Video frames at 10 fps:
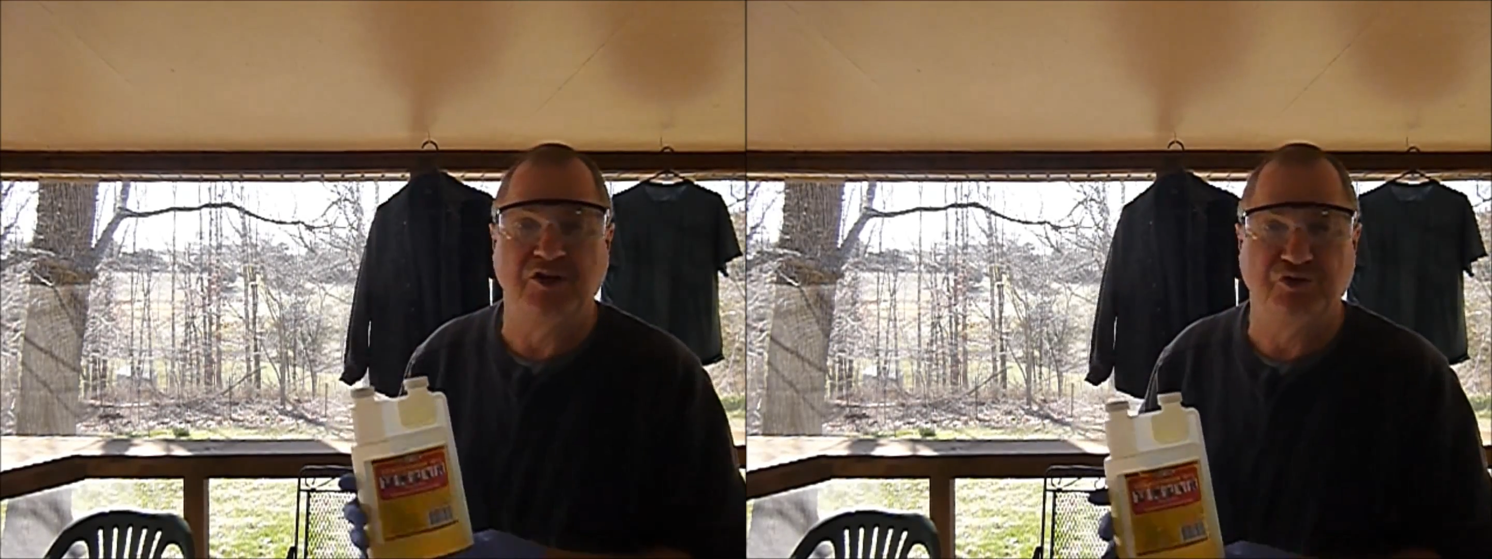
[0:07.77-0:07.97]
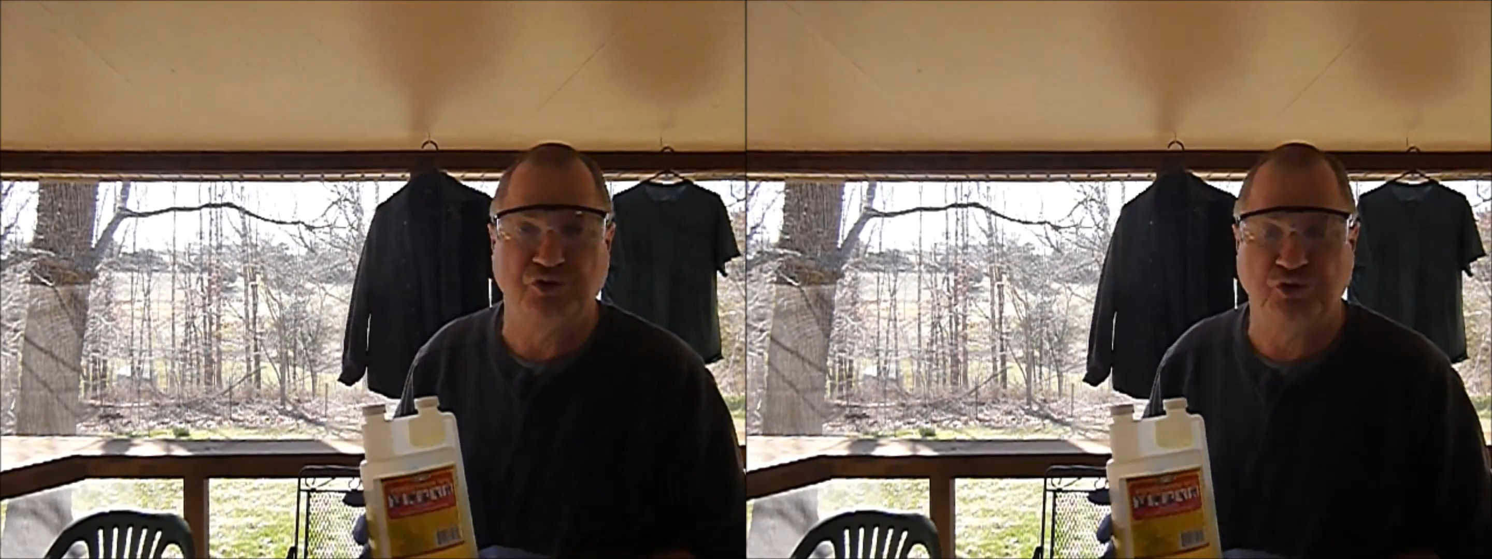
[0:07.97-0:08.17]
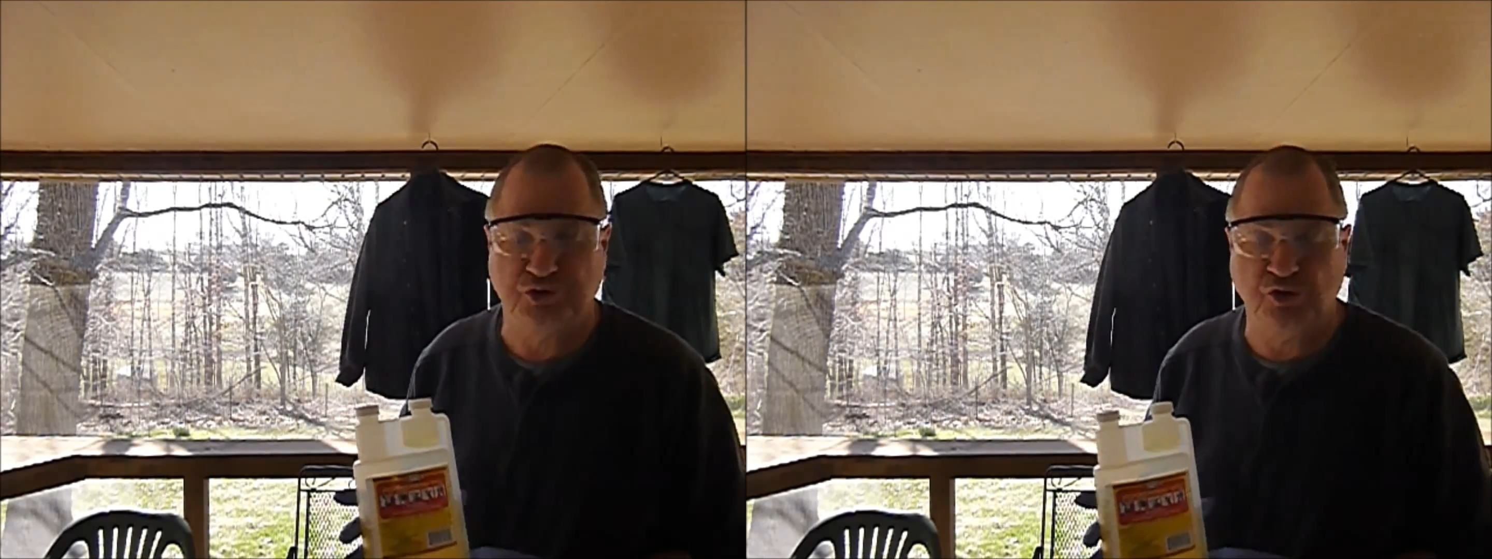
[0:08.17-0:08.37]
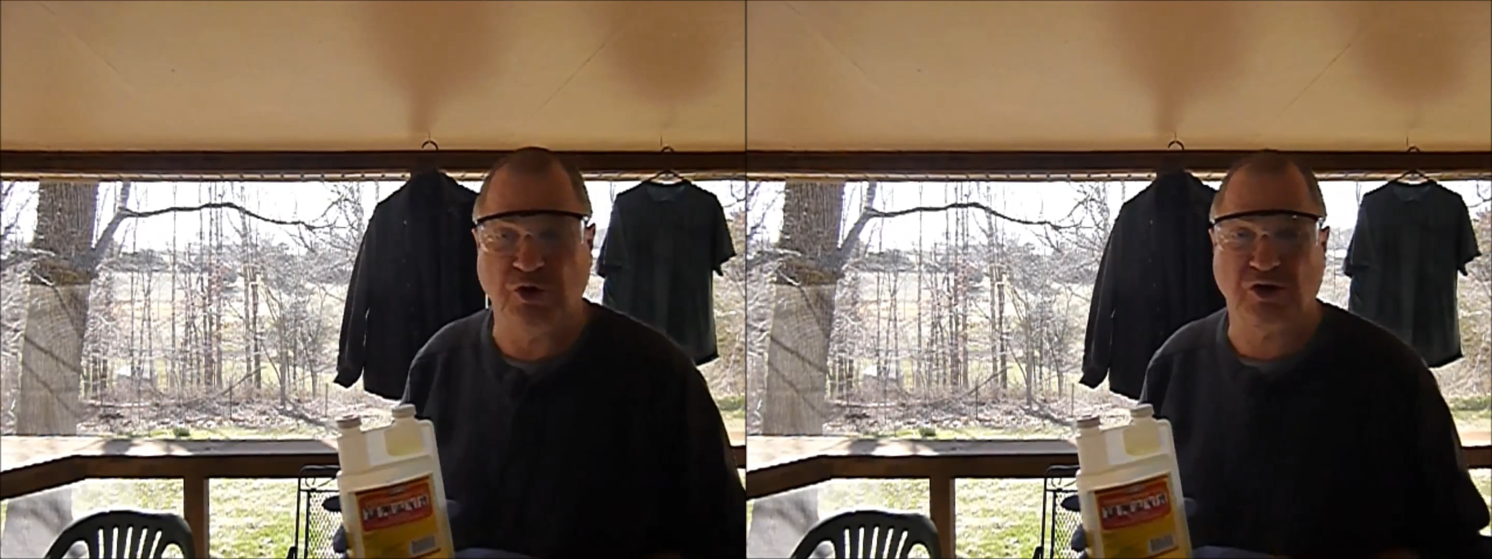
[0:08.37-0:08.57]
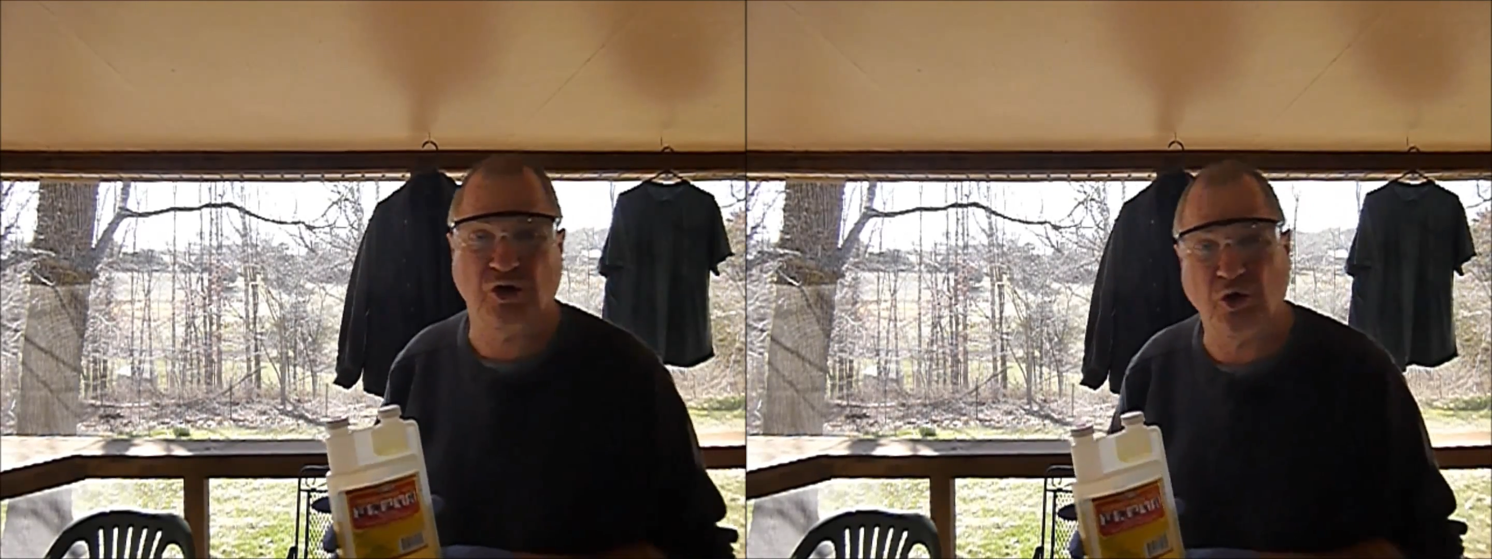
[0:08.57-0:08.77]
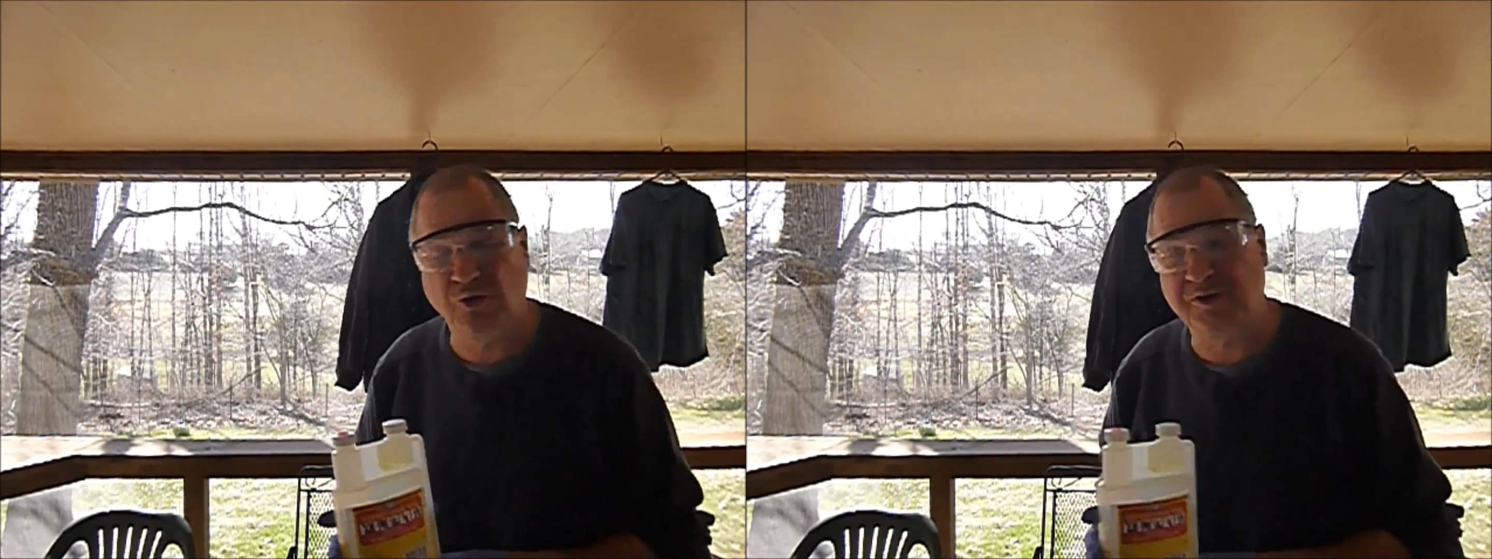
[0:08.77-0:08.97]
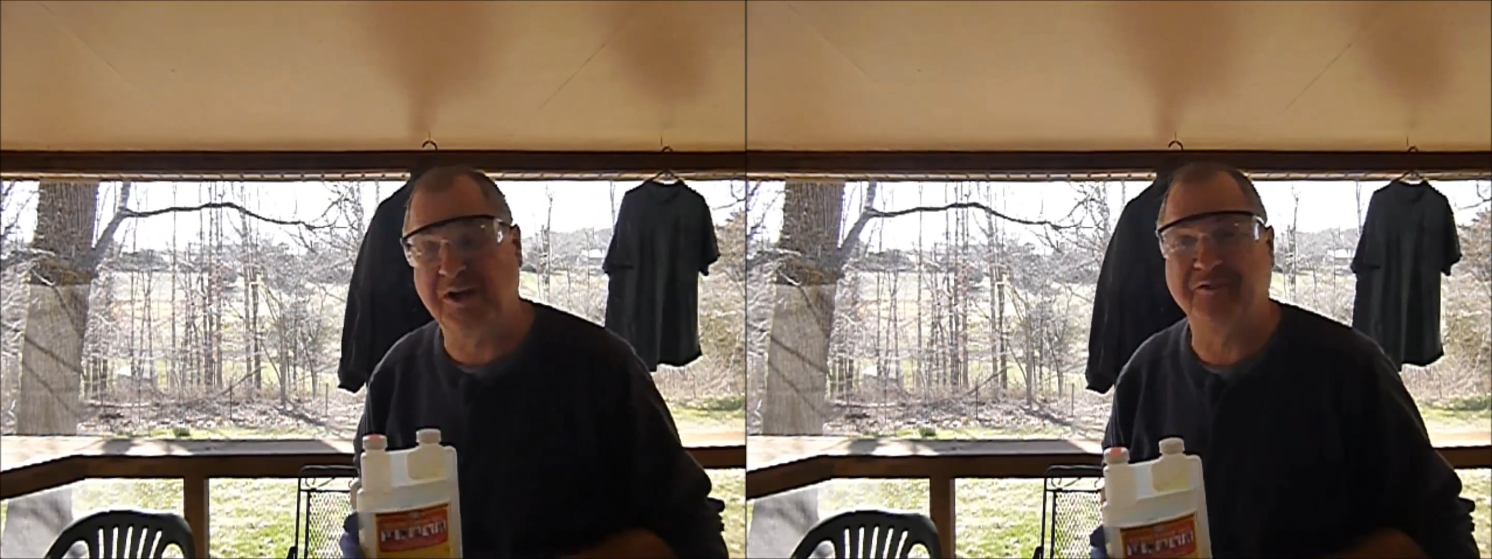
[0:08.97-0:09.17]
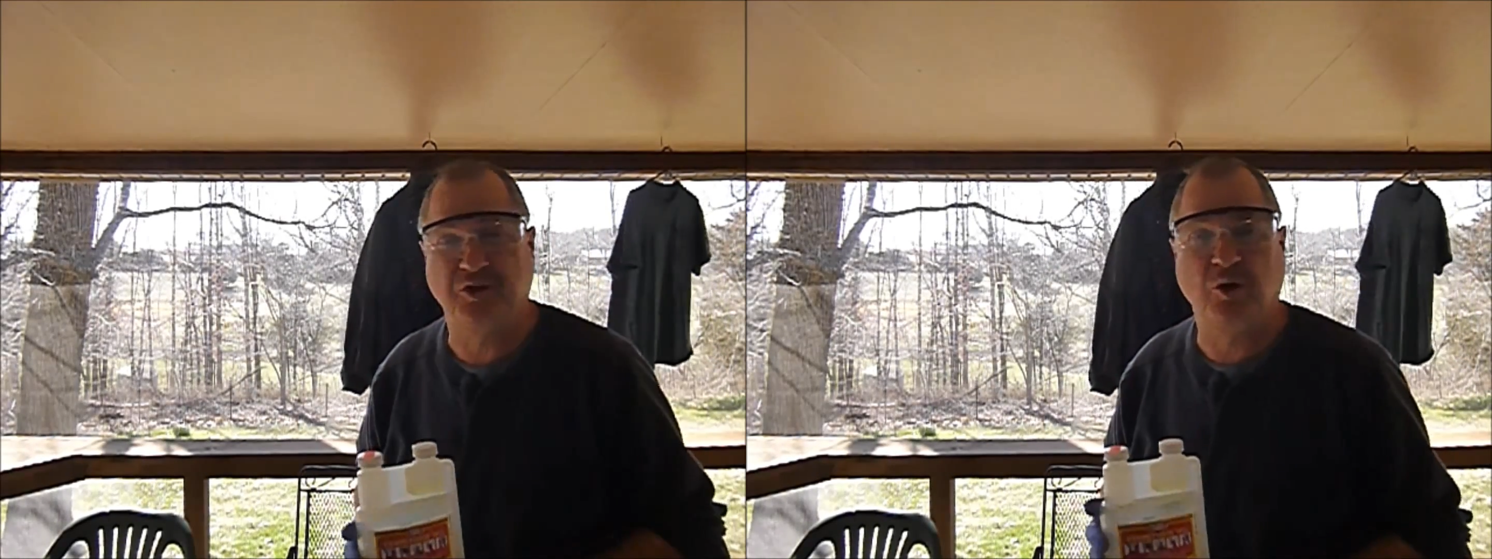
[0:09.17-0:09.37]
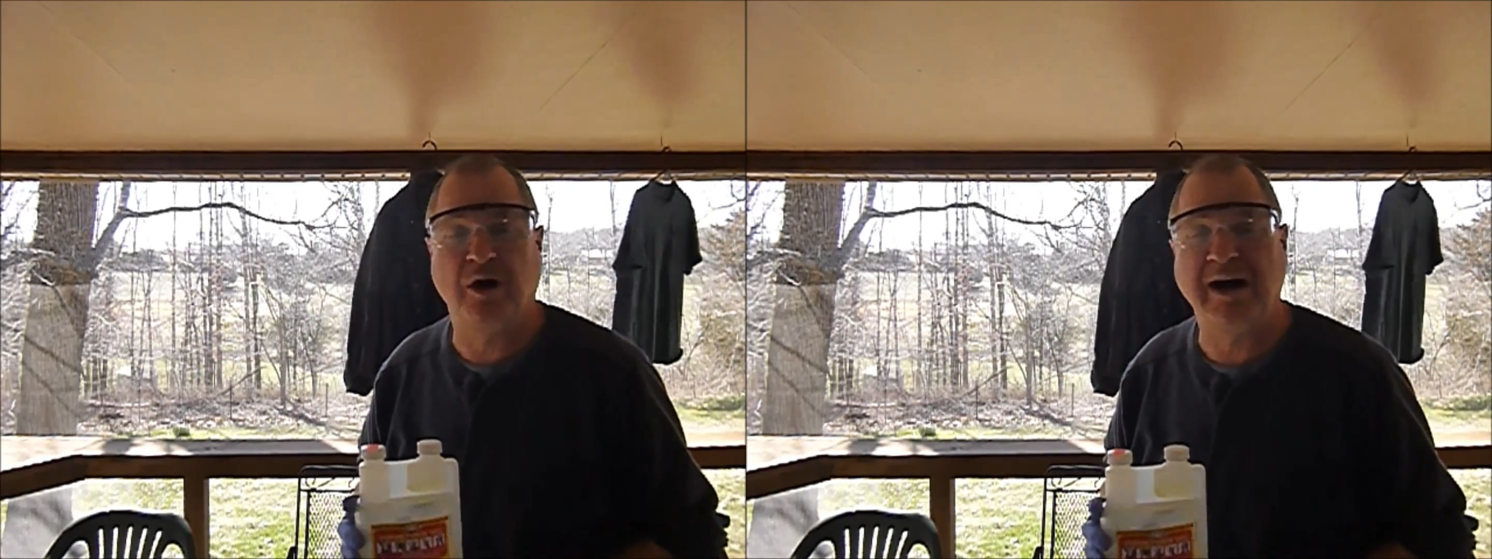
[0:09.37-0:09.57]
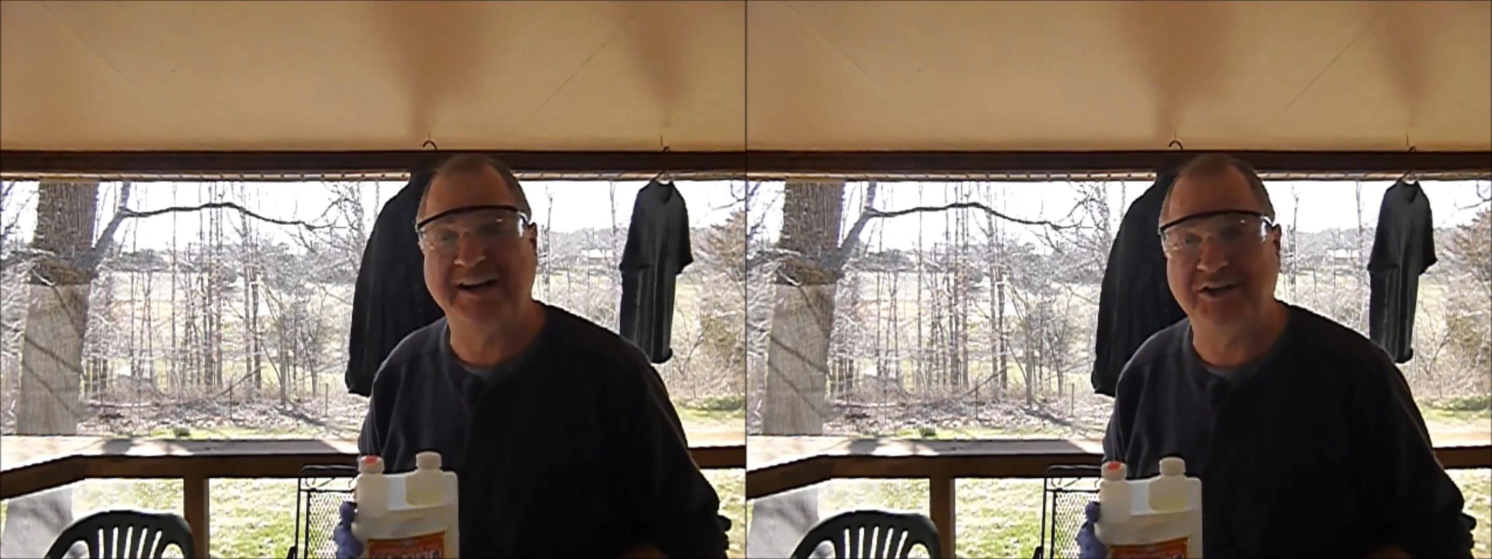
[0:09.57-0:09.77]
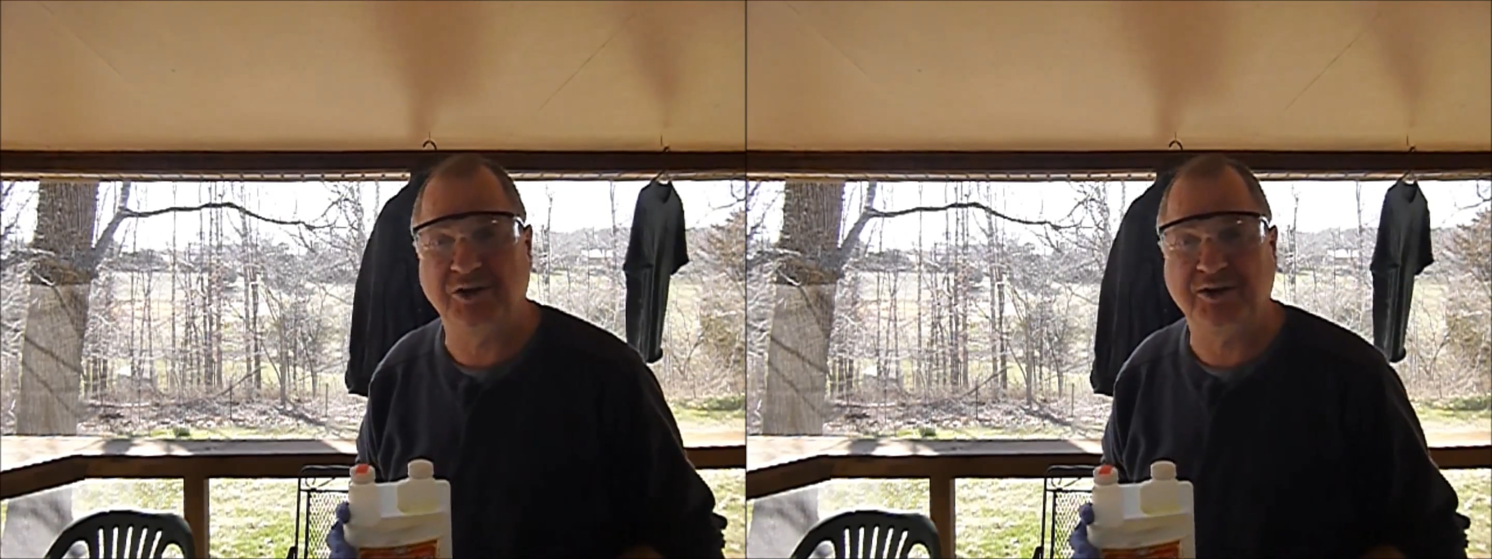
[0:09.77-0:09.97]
to your clothing if you go hiking or